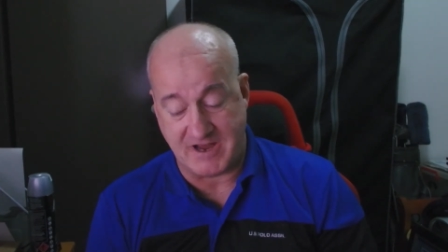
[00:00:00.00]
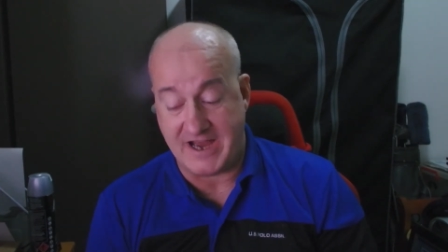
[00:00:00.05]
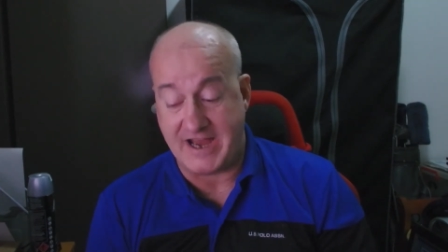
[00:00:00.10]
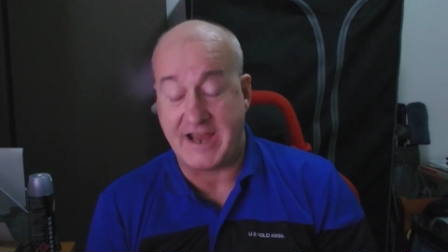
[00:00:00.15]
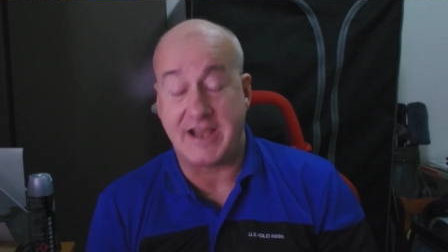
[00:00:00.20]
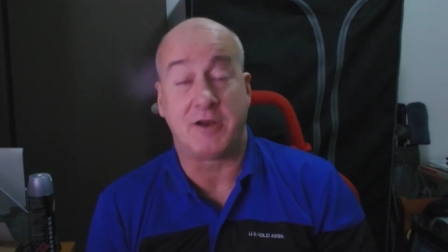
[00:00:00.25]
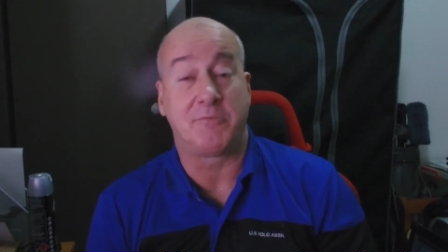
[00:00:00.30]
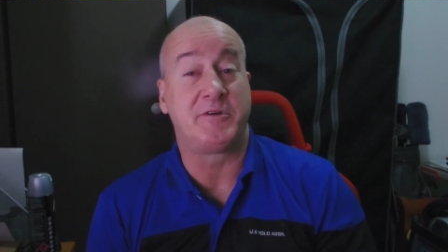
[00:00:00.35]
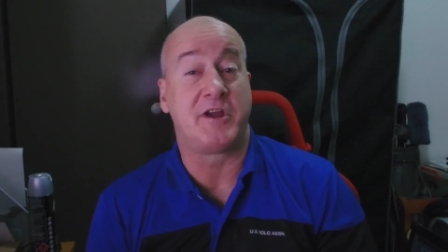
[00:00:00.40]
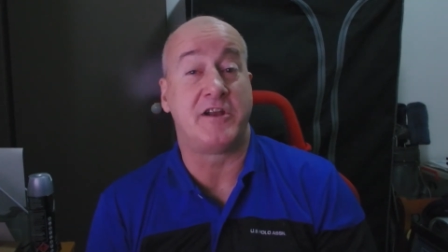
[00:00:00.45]

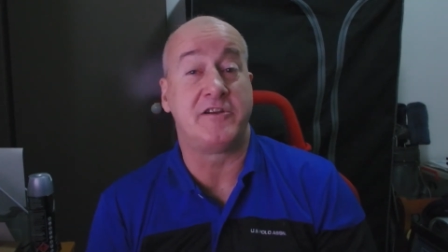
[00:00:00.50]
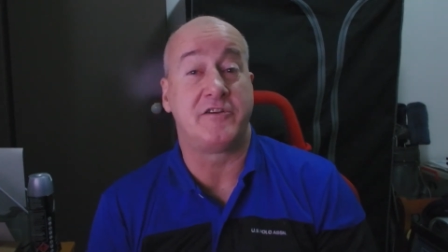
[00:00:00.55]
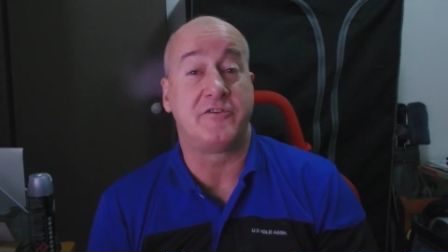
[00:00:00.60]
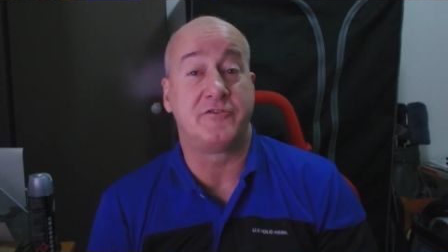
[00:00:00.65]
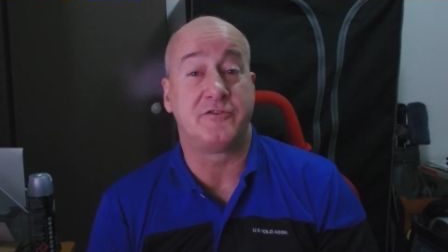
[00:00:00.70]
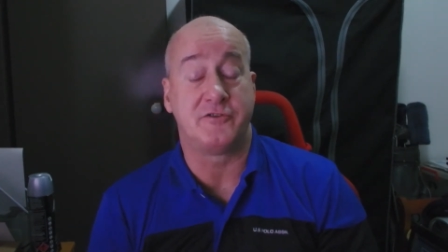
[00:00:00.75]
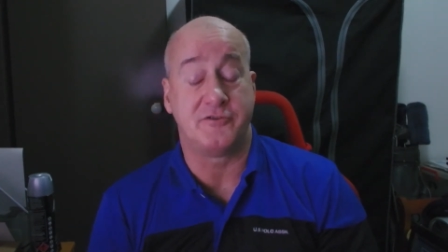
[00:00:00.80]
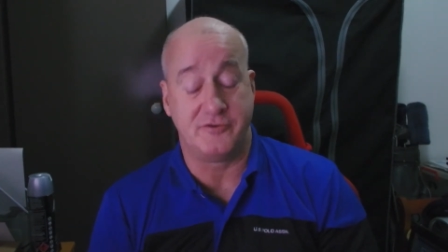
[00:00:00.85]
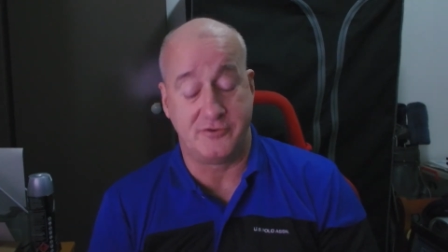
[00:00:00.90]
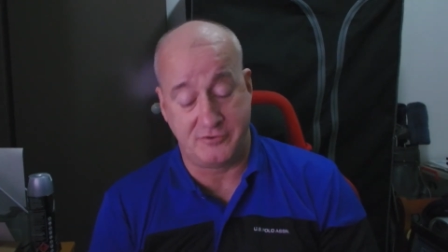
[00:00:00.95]
and I'm going to
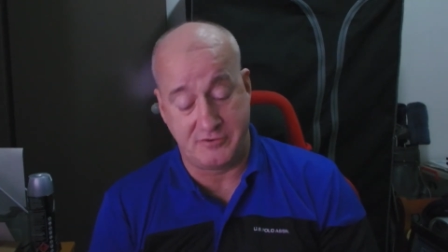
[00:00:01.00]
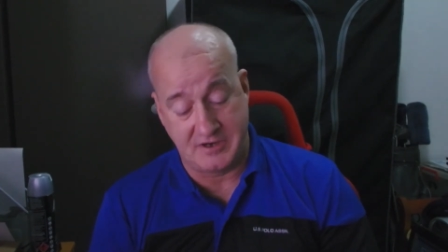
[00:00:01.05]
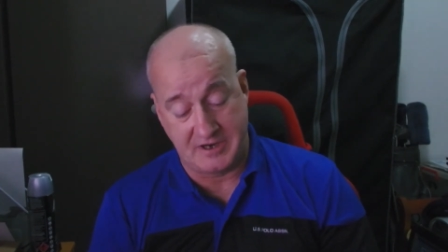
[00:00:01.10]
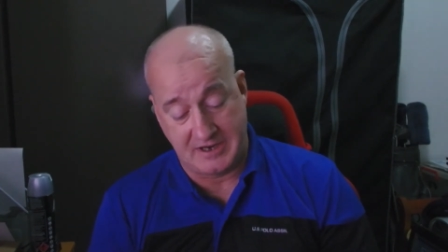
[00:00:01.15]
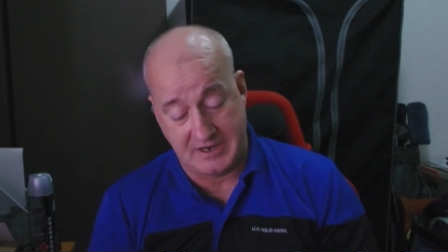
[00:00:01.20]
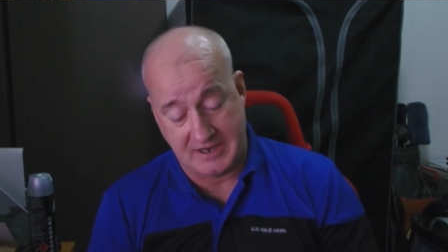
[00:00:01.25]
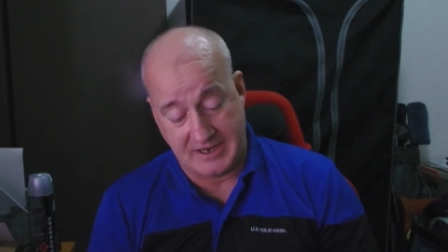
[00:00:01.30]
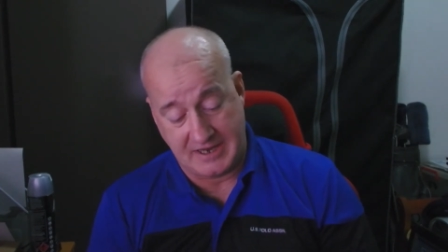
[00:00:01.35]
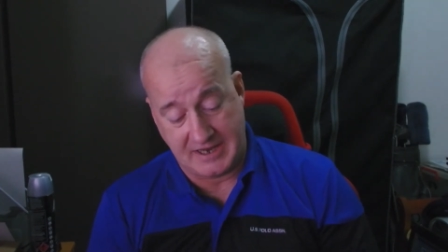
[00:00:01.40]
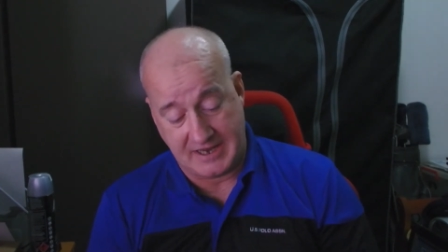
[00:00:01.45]
do
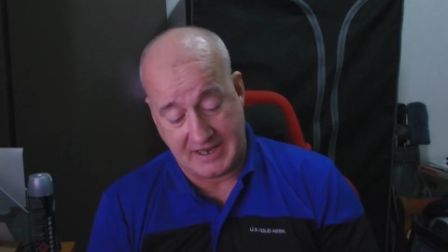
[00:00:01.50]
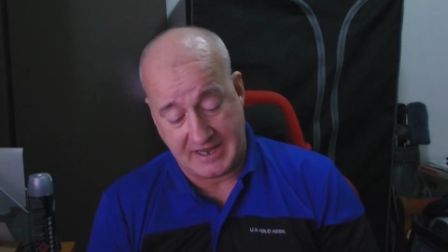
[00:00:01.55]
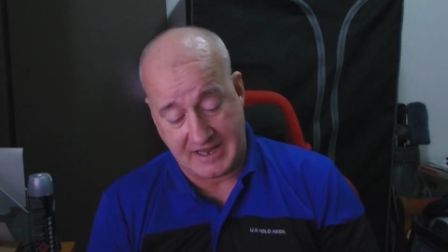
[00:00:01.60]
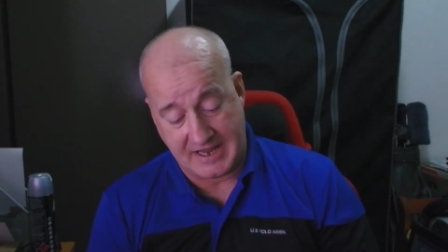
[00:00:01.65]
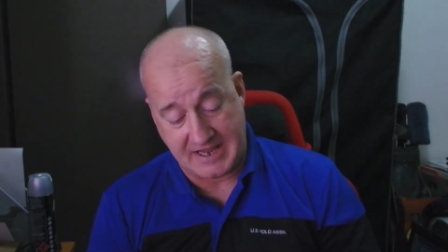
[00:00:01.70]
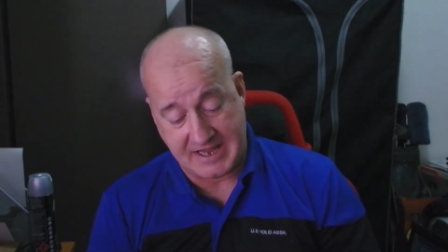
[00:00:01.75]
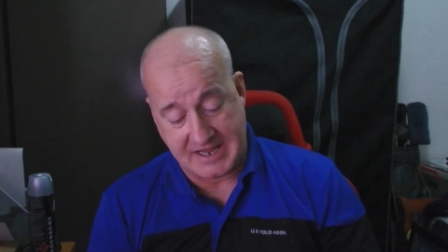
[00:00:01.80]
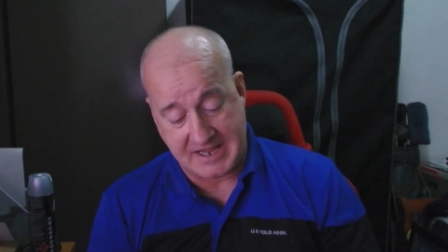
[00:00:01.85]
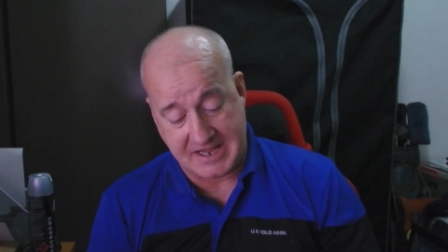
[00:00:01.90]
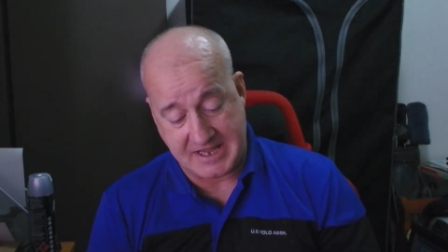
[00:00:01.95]

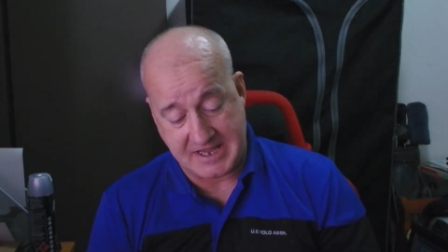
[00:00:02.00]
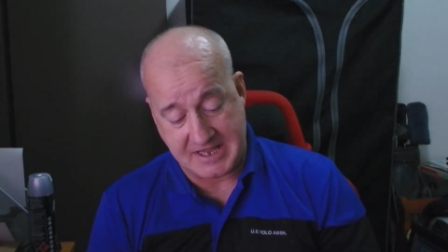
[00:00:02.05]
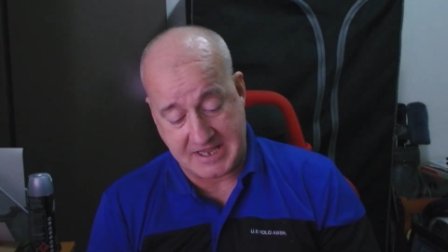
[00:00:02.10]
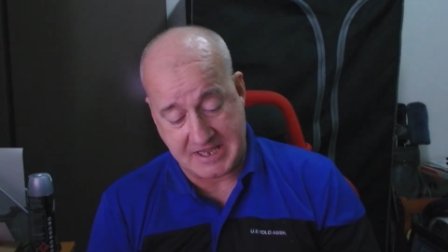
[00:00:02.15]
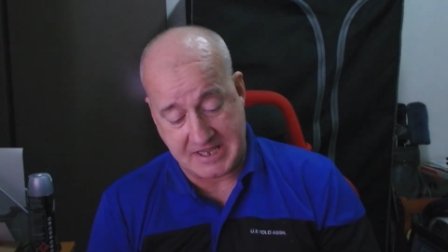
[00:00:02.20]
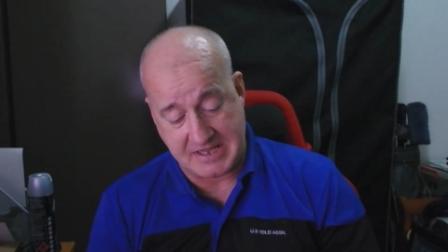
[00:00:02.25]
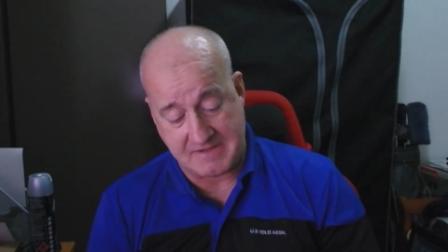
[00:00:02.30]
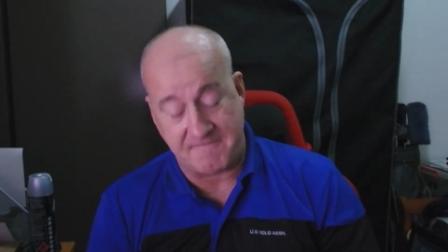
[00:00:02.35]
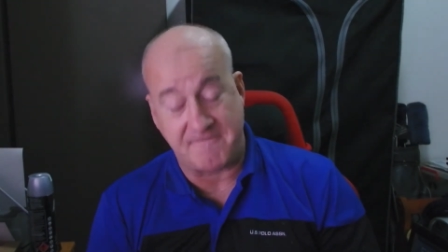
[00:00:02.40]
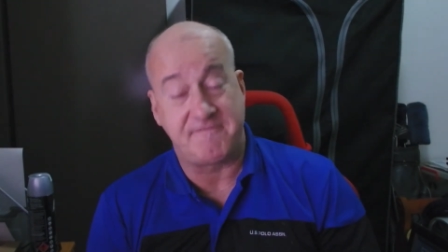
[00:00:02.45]

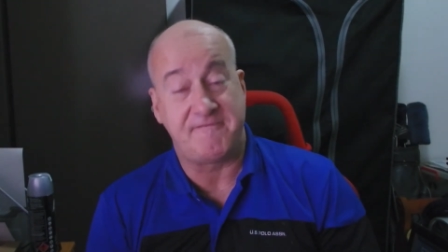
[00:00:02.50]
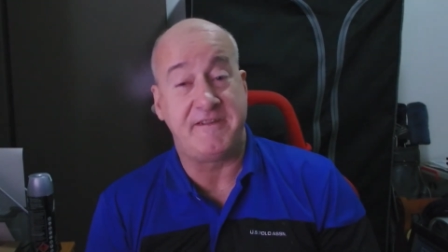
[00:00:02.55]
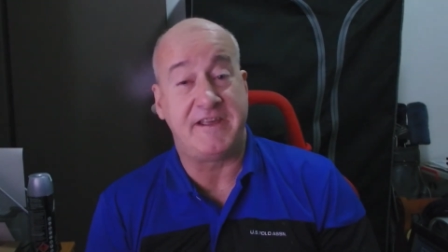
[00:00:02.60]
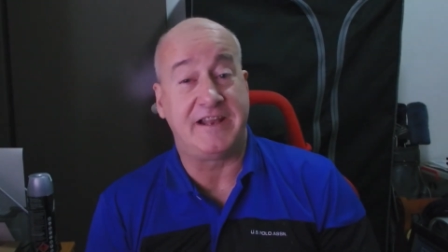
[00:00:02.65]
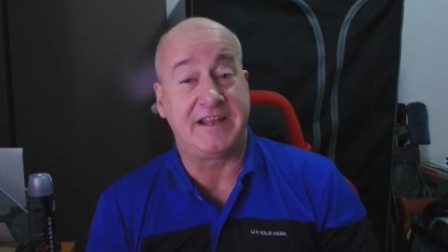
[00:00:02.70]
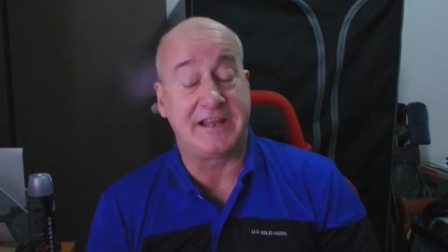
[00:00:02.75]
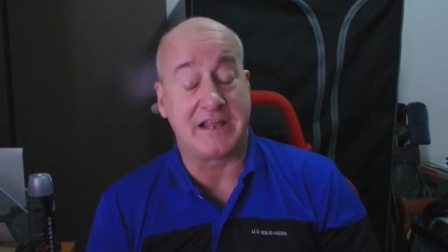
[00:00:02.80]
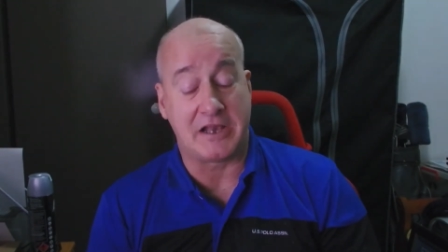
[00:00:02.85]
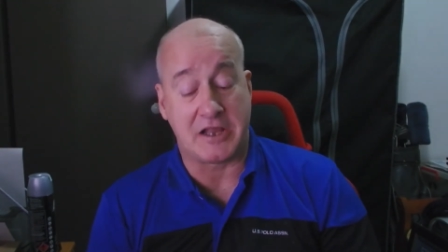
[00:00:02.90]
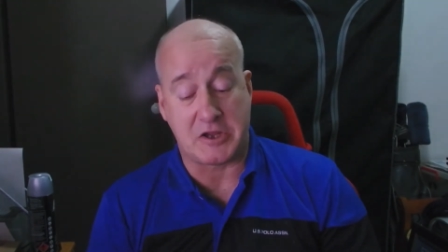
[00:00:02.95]
uh,
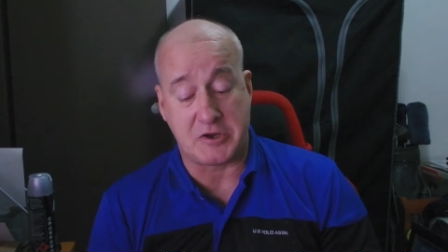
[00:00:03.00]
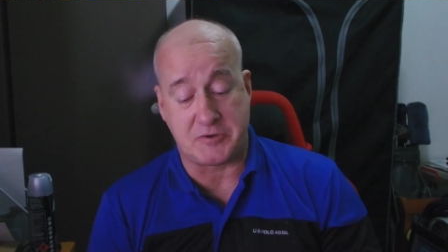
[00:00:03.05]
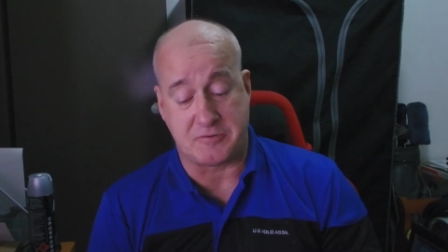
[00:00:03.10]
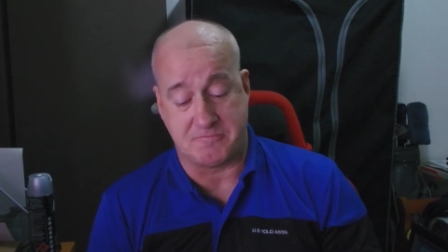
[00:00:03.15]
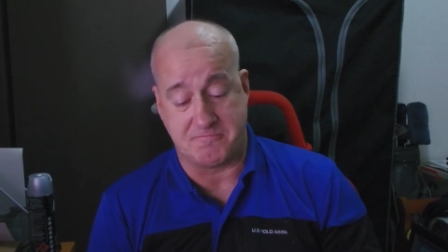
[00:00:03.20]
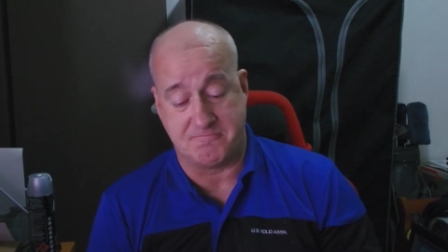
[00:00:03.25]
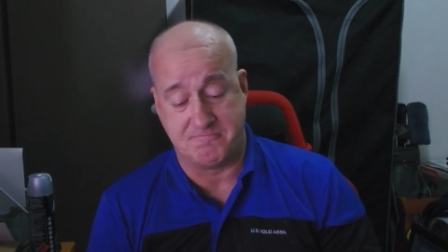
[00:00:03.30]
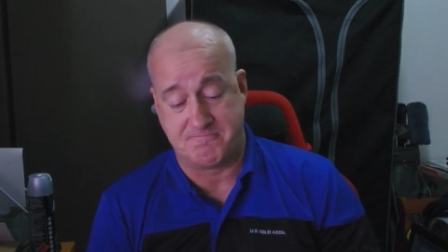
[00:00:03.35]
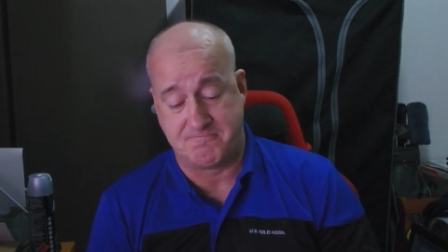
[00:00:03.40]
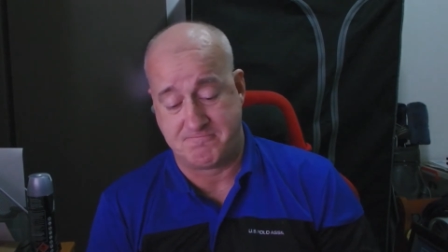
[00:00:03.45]
Feeling
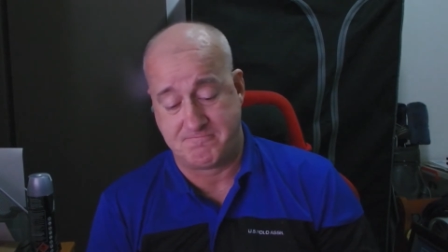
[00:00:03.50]
Alone.